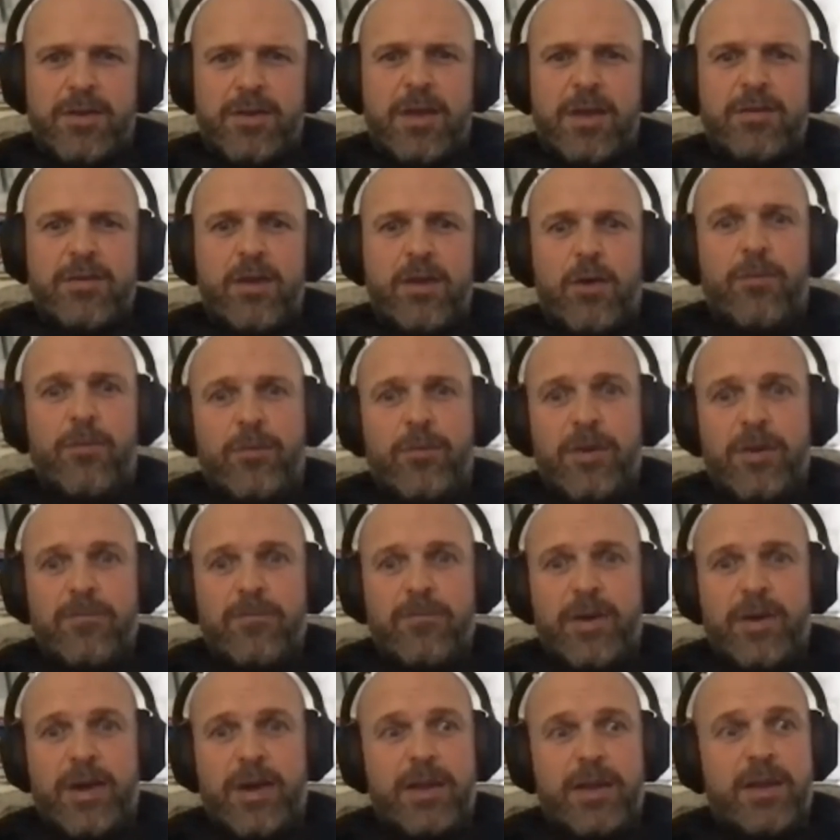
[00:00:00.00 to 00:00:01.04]
Is it offering
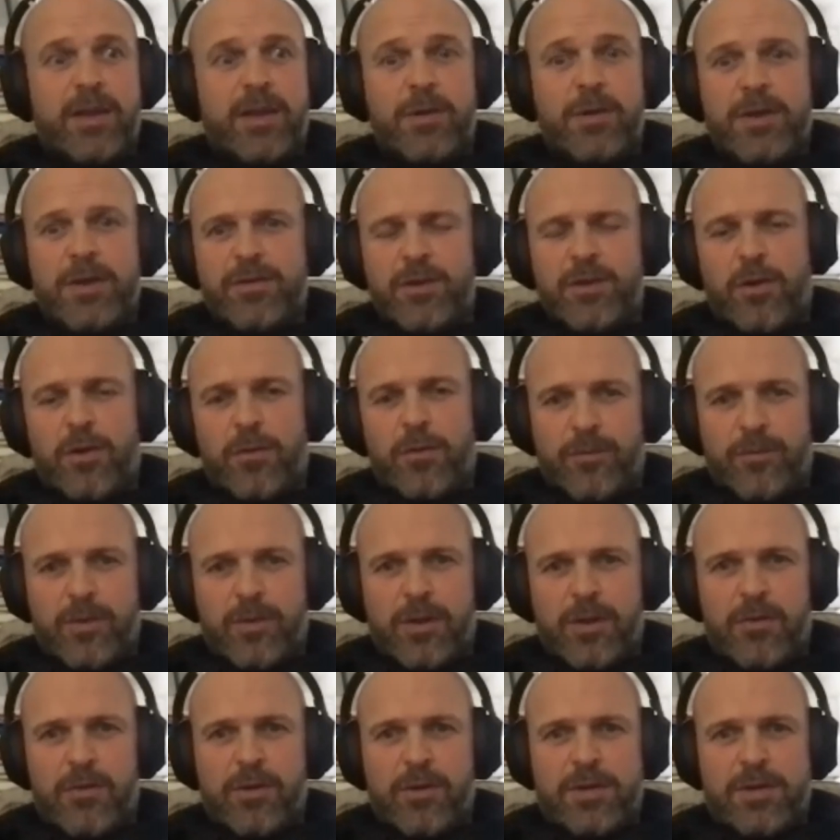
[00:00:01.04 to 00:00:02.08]
value? Is it
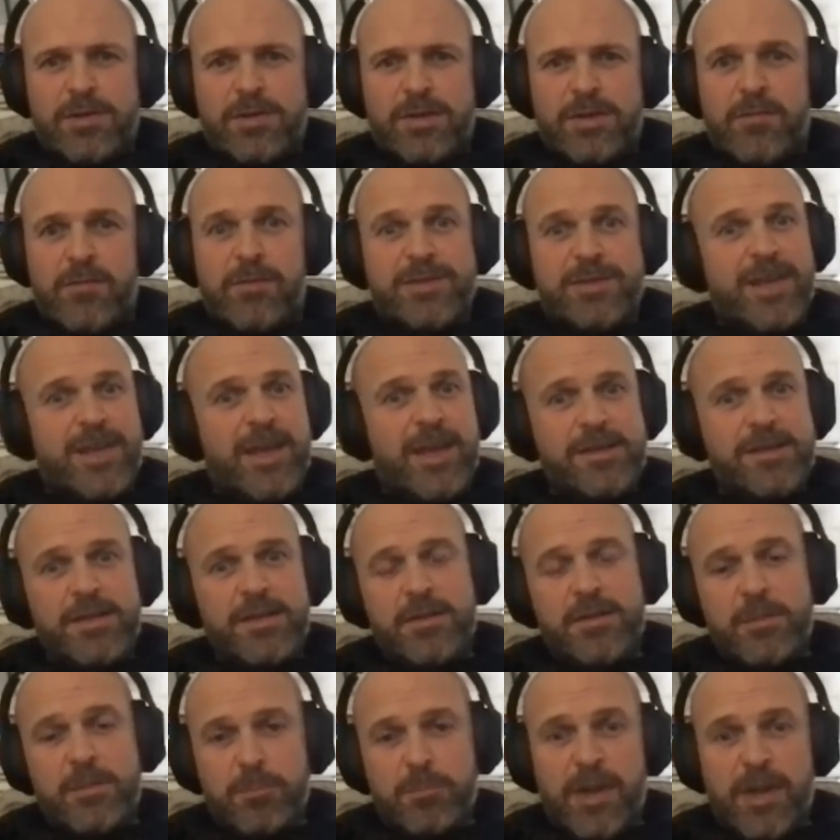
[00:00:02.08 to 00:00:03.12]
offering great service? Is
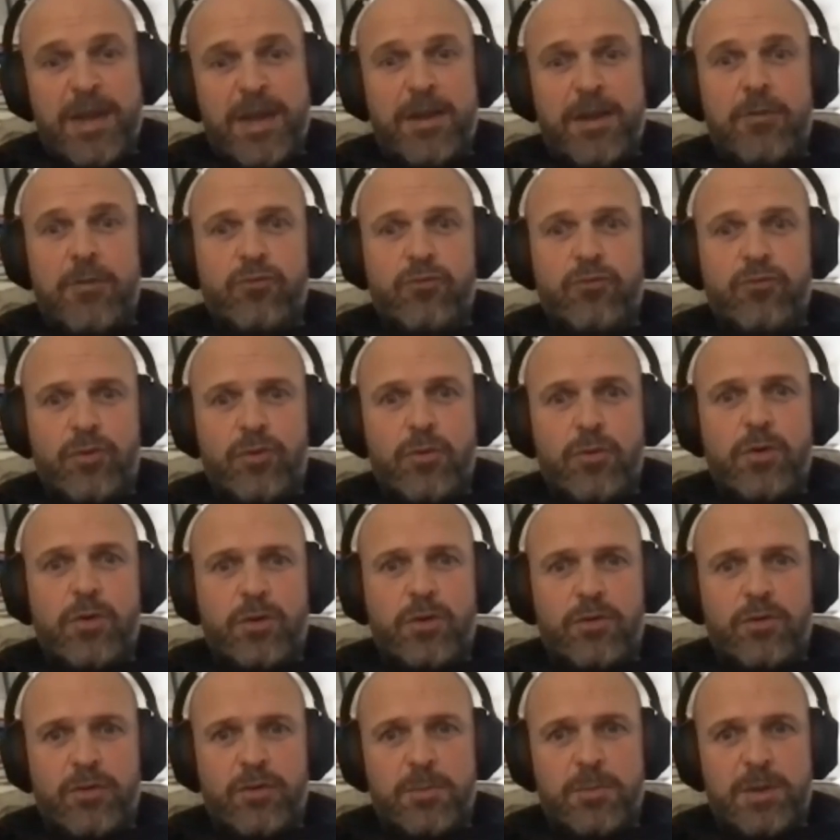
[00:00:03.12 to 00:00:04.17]
it meeting a true
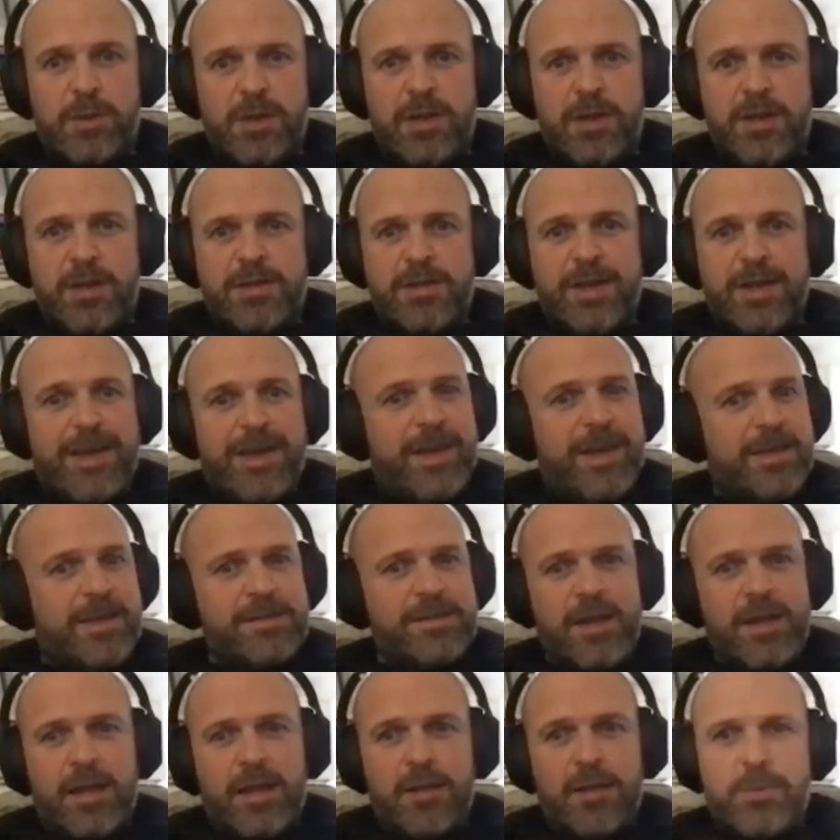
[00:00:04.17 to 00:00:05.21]
customer need? Is
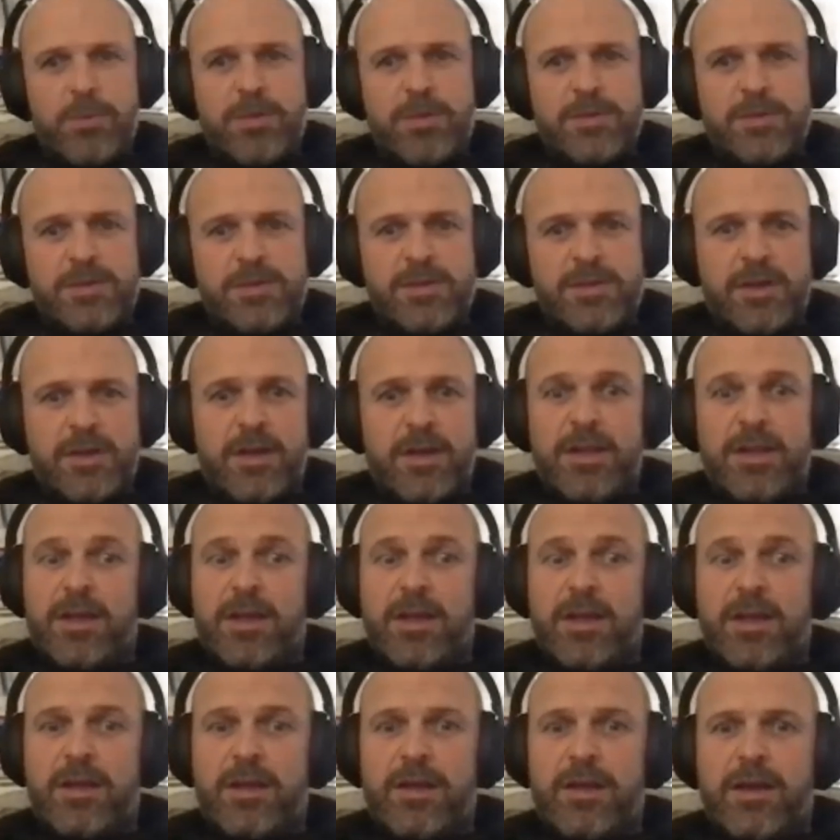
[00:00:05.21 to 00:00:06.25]
it helping society?
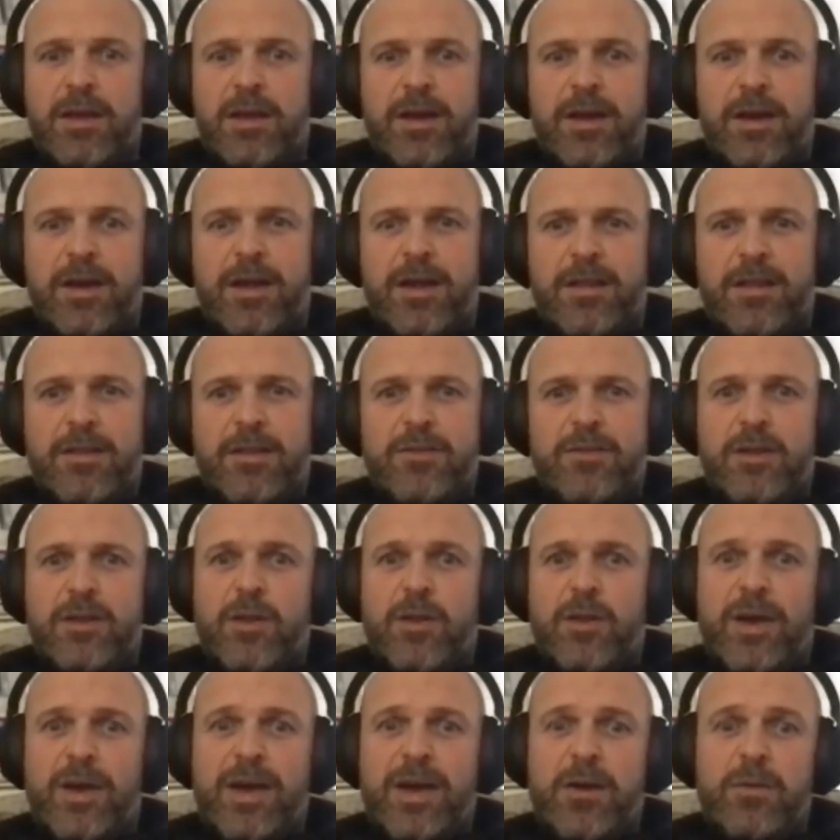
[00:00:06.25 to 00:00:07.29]
And there's a
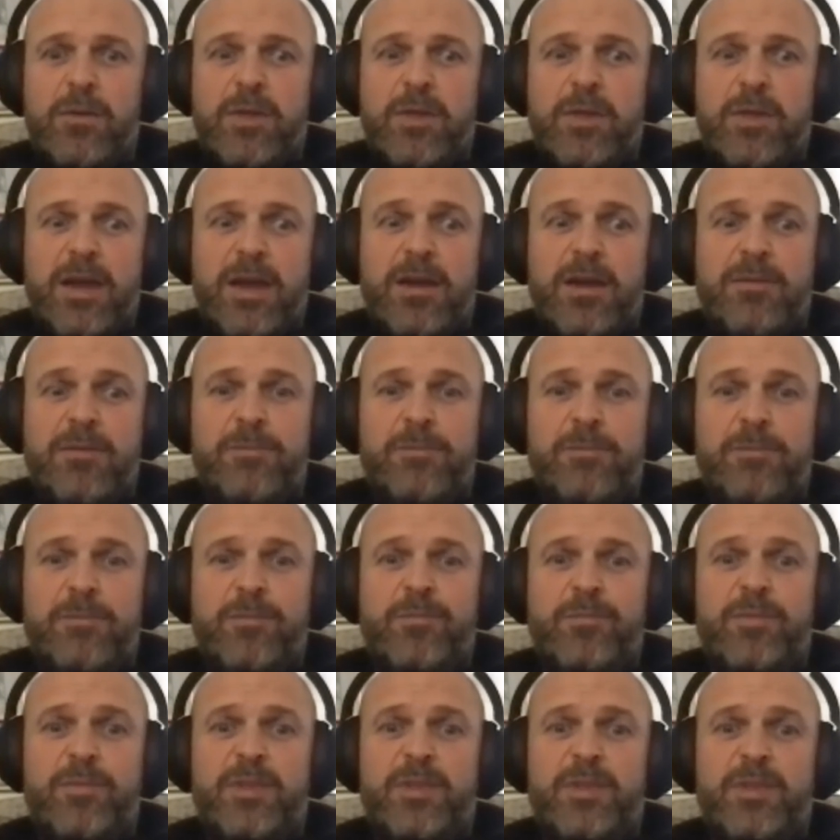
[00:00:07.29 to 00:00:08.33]
lot out there
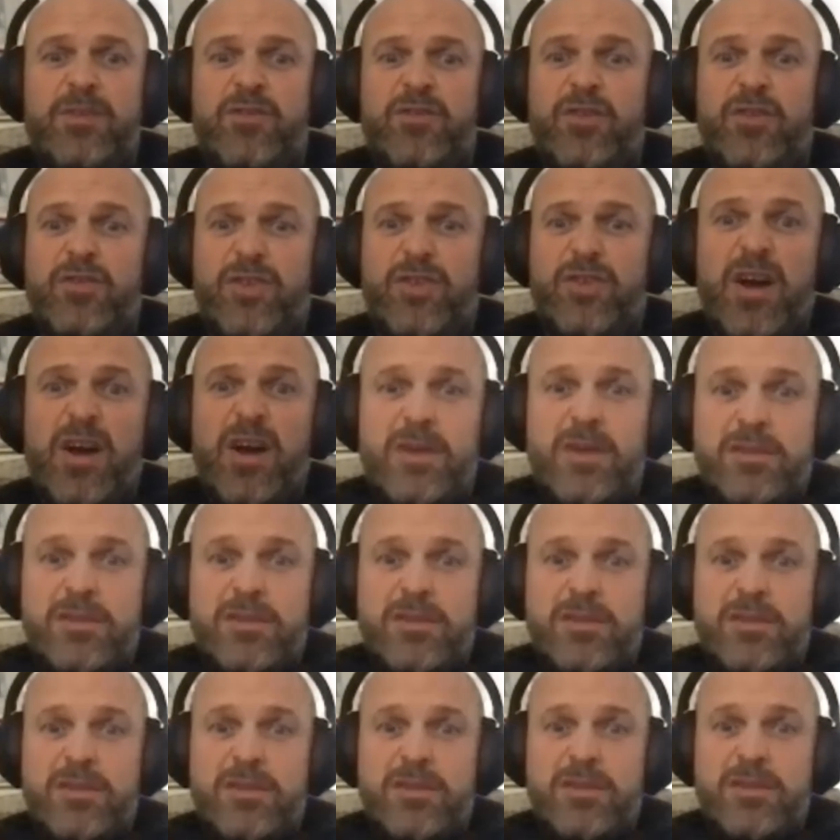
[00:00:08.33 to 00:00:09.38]
that just
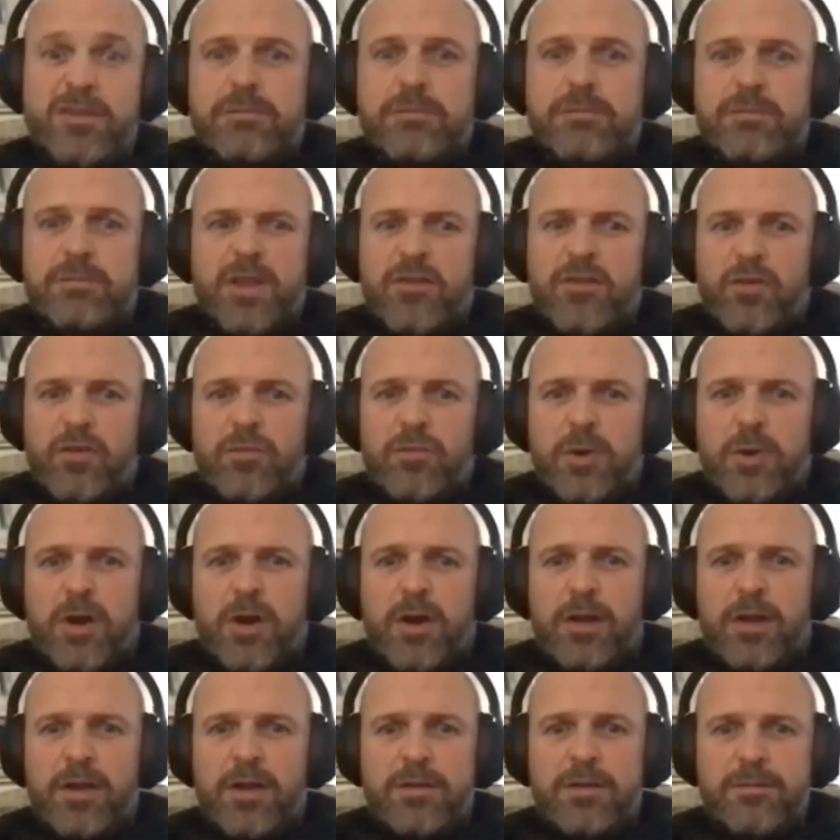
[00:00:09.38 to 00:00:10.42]
aren't. They're just
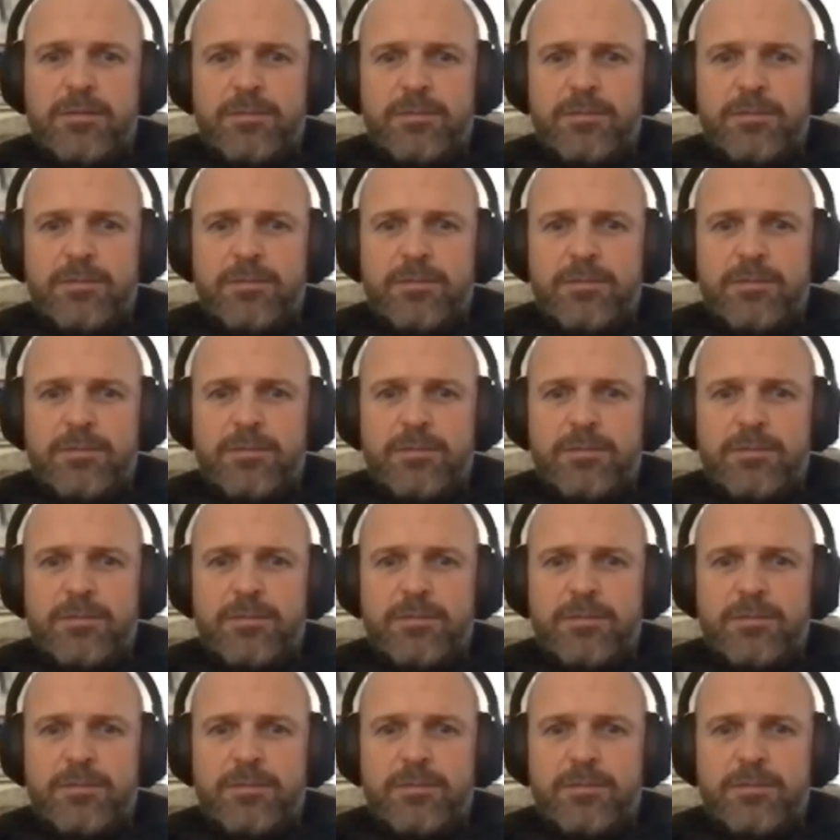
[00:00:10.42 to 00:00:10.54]
marketing.